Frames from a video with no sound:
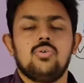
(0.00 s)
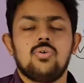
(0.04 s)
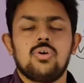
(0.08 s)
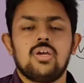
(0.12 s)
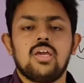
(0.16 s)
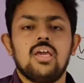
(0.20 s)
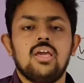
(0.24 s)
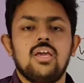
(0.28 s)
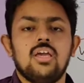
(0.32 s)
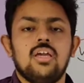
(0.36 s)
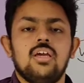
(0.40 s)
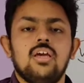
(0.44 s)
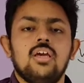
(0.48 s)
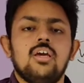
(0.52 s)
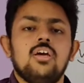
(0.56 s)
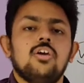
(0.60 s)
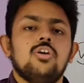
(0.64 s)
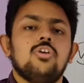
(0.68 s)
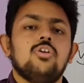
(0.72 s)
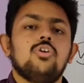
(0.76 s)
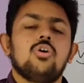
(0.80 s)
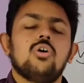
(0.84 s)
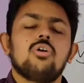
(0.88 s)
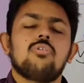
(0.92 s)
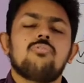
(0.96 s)
Okay,
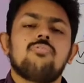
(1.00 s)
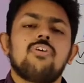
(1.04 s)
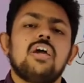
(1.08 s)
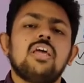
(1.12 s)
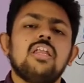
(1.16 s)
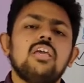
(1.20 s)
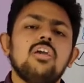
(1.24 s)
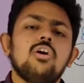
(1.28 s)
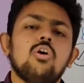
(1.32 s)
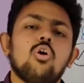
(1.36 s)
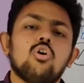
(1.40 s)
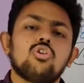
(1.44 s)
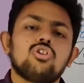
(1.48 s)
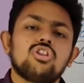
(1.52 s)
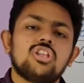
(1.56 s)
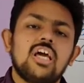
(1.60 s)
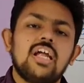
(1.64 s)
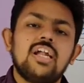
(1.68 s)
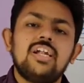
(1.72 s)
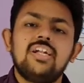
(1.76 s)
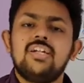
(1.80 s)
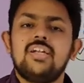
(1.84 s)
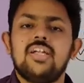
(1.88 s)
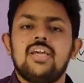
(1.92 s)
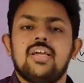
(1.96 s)
you are very
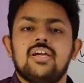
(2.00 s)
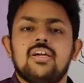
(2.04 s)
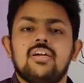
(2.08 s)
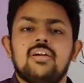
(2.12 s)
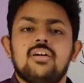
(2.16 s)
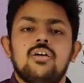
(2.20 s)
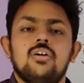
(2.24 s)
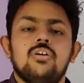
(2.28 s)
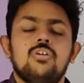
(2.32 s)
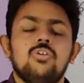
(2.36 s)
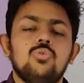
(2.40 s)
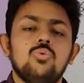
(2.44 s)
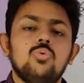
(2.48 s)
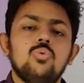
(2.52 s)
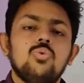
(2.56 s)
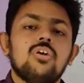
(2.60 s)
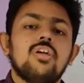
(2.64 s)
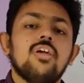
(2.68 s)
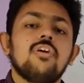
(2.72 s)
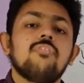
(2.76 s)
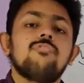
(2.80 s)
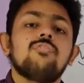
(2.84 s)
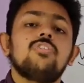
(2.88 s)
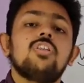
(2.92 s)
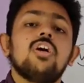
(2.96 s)
authentic. You
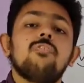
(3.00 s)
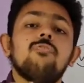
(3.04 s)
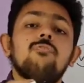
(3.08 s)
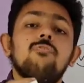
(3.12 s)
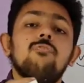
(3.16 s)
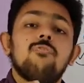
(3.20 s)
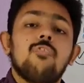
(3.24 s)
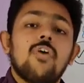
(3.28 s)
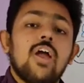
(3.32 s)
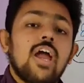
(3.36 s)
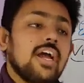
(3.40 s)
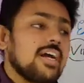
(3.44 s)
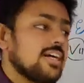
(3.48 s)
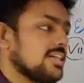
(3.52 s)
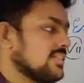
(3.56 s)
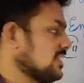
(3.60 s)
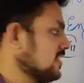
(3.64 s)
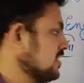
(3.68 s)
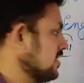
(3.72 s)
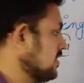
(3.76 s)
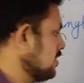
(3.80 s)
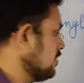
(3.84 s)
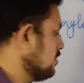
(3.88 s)
give the facts.